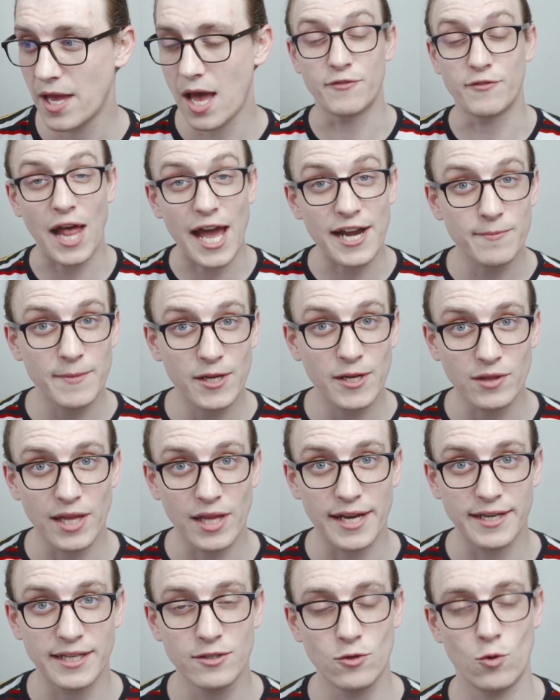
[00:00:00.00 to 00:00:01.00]
Vladimir
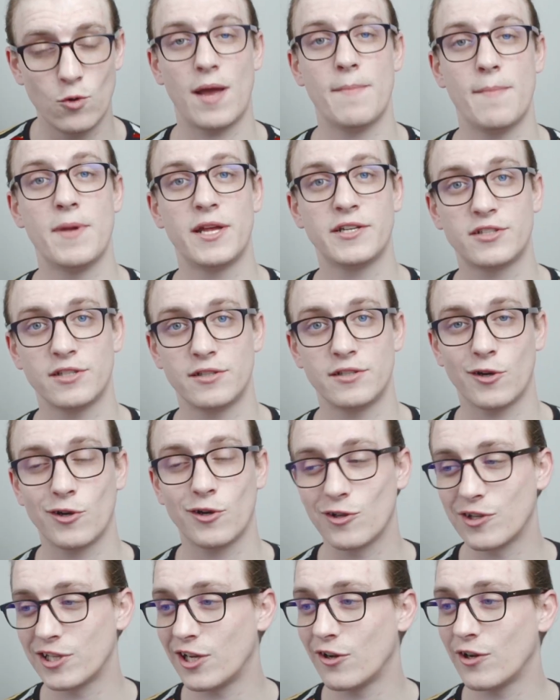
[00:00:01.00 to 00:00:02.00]
Lenin, who I mentioned
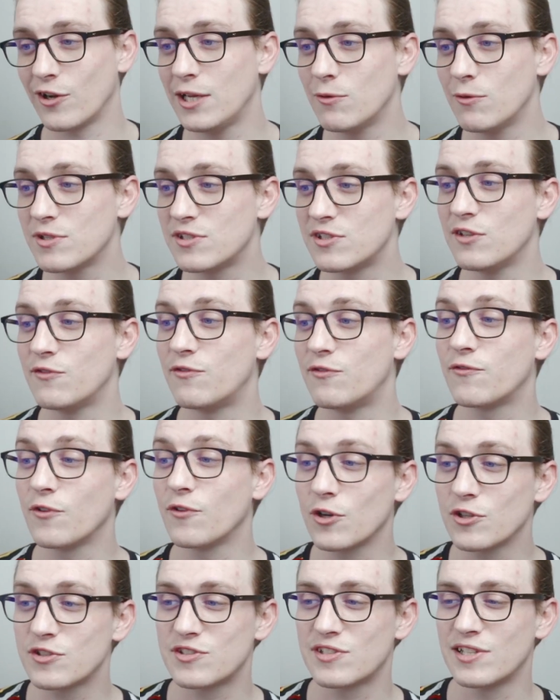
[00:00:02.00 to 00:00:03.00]
earlier, he was the
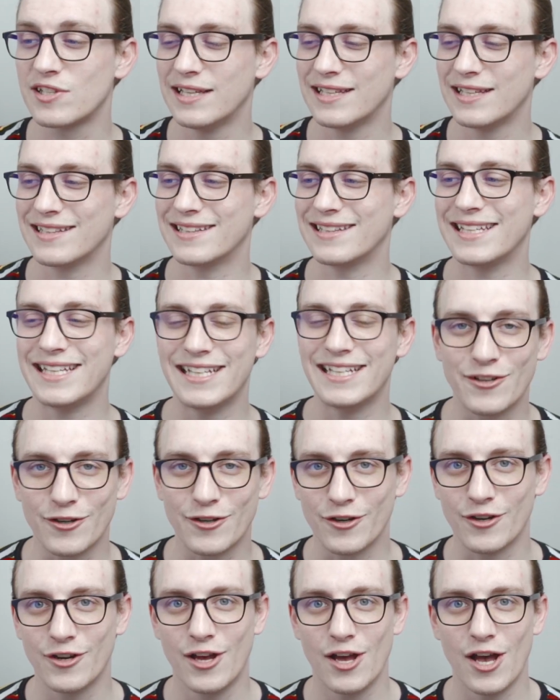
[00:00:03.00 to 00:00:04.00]
first
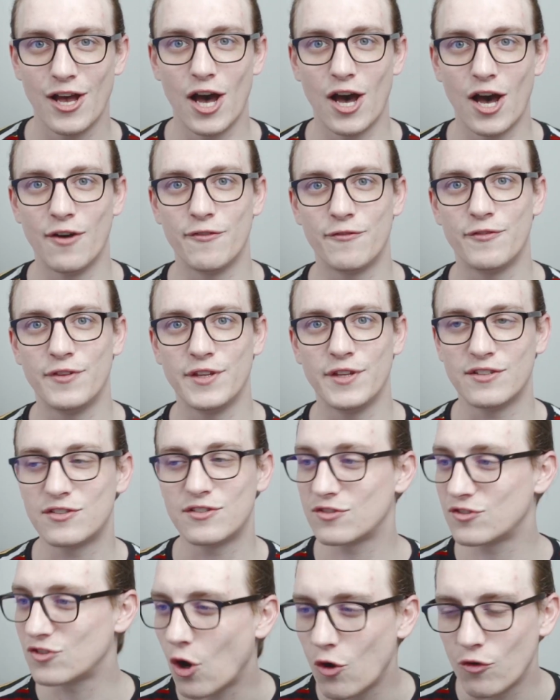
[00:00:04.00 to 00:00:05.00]
leader of the
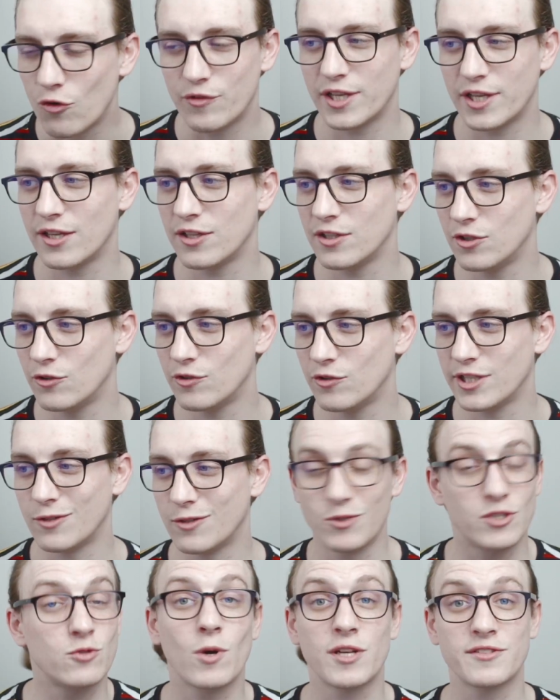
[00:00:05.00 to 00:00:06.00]
Soviet
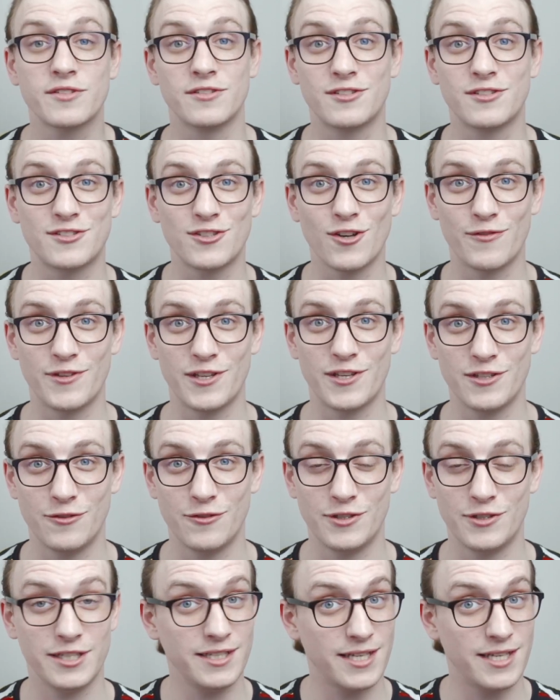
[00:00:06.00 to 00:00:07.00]
Union, which wasn't the Soviet
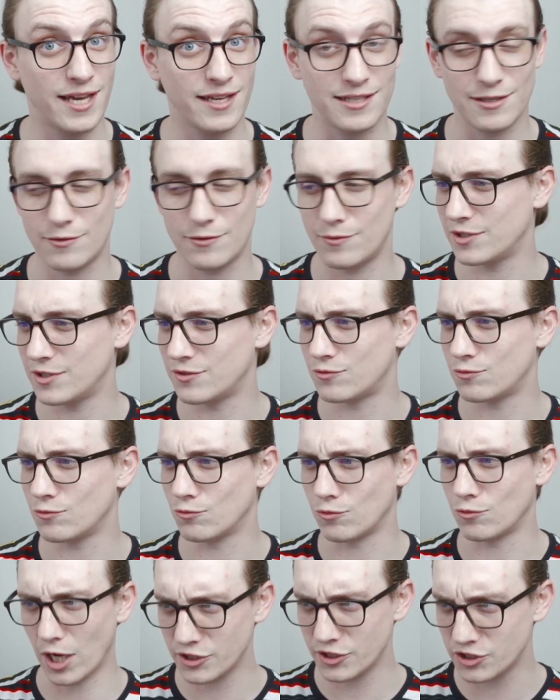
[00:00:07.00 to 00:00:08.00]
Union yet, it was
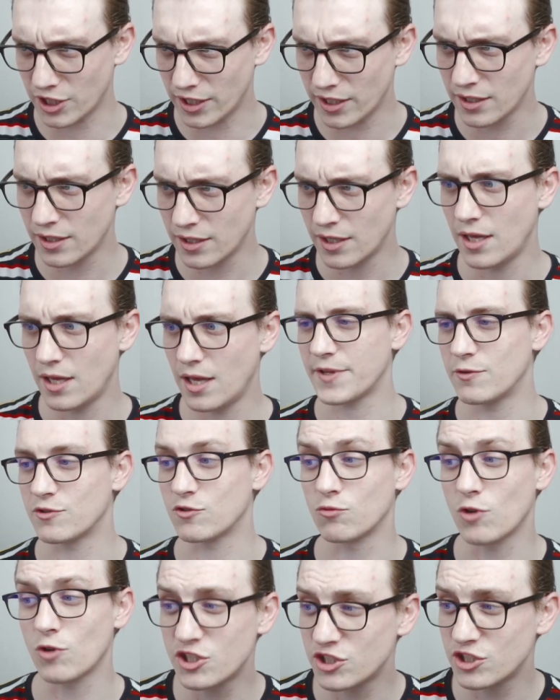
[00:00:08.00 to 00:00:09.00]
Russia. He was
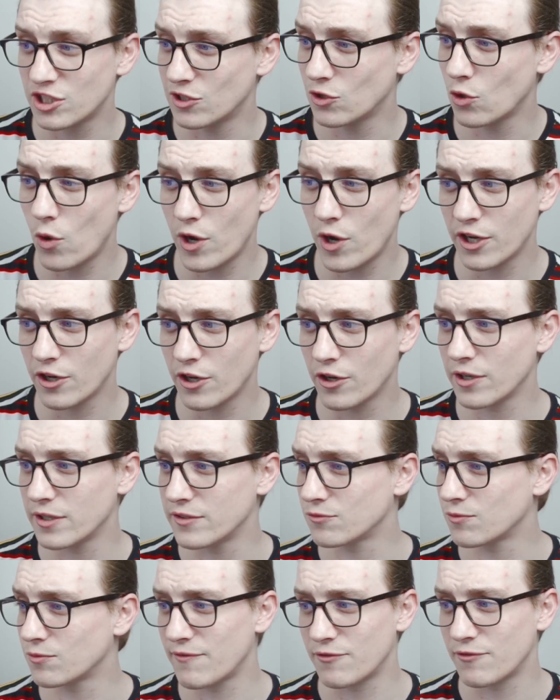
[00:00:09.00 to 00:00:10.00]
a Russian lawyer, he
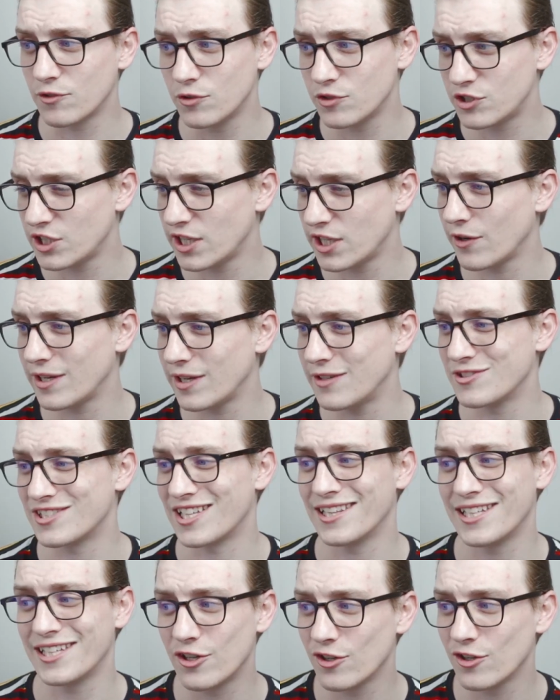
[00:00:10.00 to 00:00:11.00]
was a revolutionary, he was
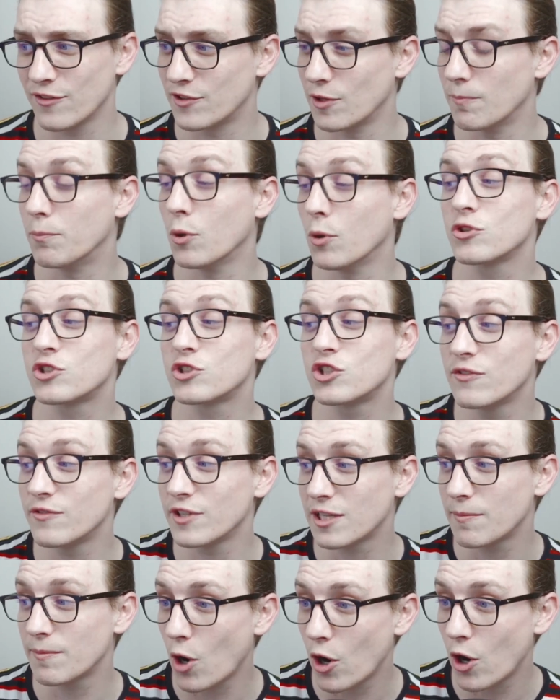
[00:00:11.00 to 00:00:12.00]
the leader of the
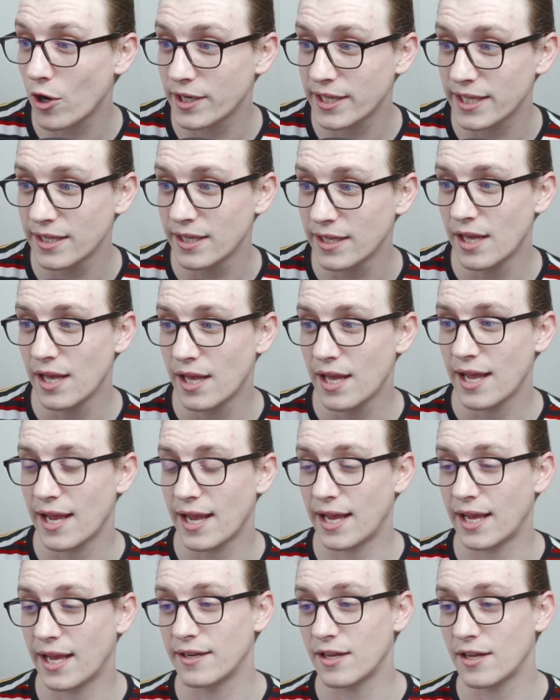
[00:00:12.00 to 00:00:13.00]
Bolshevik Party
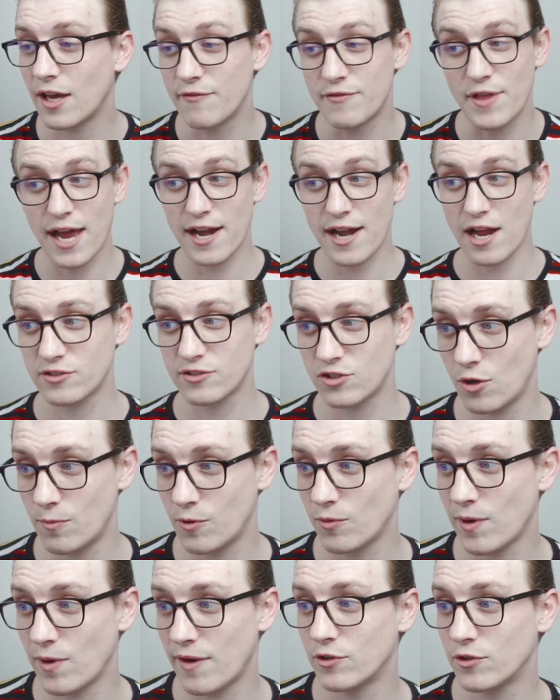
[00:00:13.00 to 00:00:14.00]
and of that
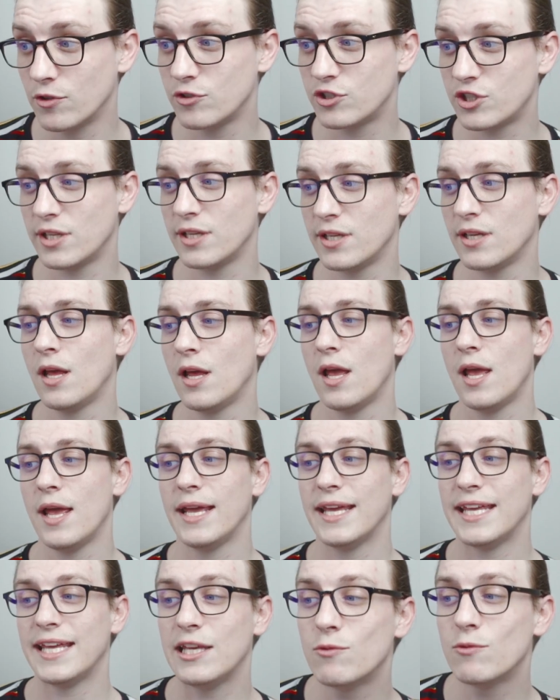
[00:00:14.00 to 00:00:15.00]
October Revolution.
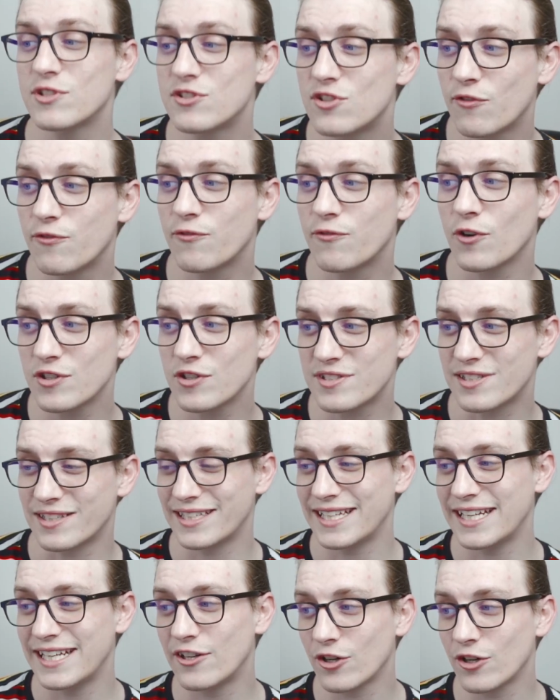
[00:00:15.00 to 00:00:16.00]
He was the first
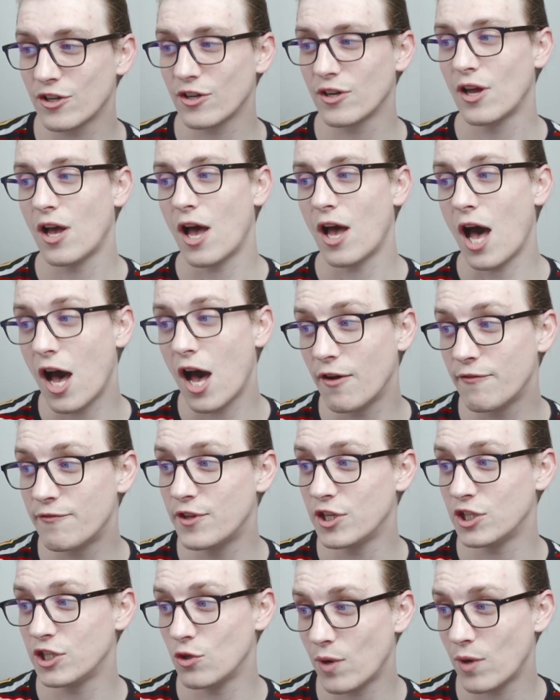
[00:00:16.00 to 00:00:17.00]
leader
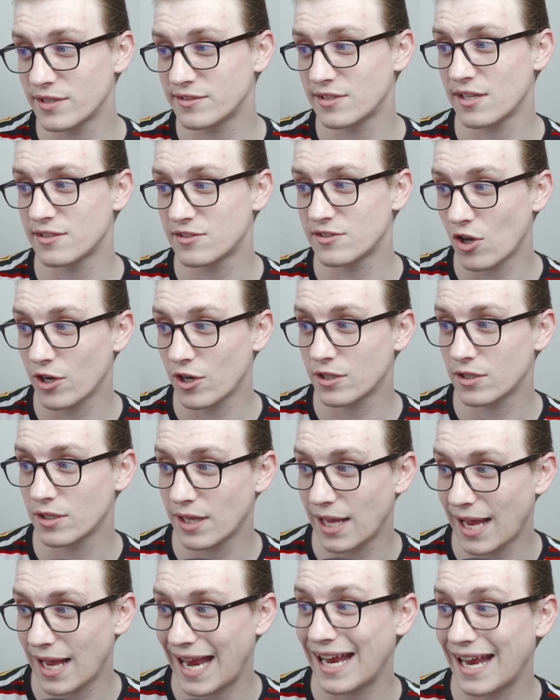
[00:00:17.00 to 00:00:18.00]
of the USSR
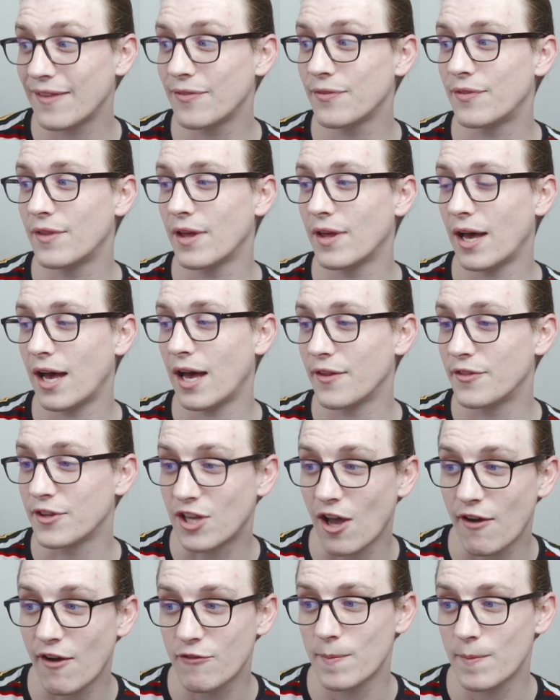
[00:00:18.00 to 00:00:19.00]
and the
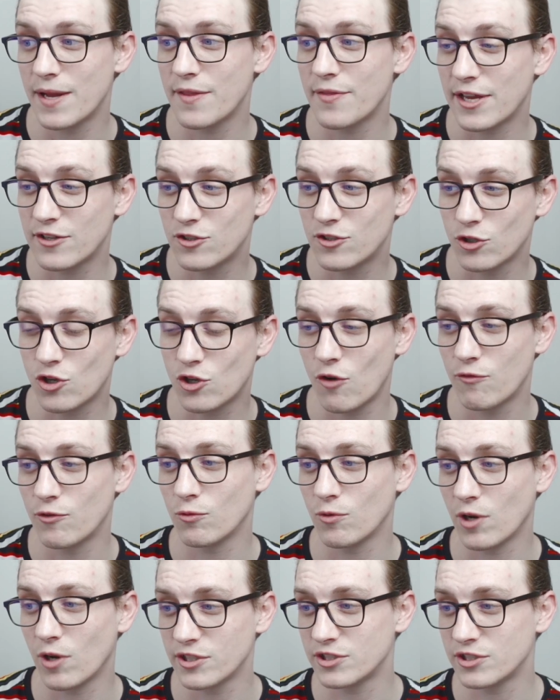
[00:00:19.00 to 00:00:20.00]
government that took
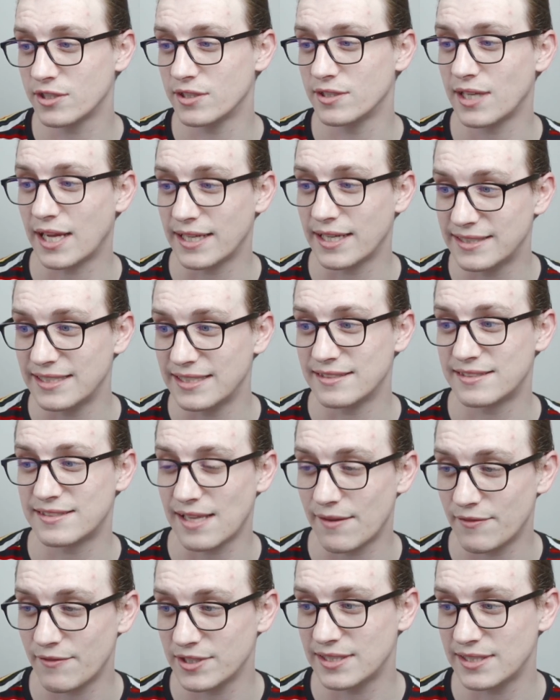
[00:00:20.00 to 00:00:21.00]
over Russia in
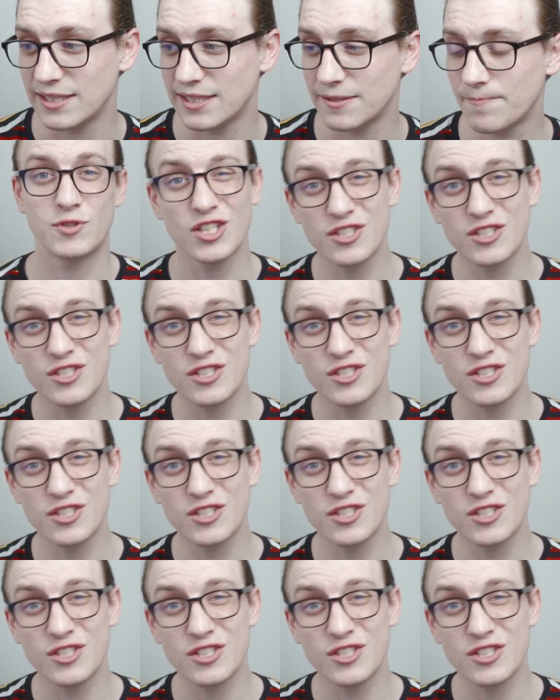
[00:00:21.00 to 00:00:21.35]
1917.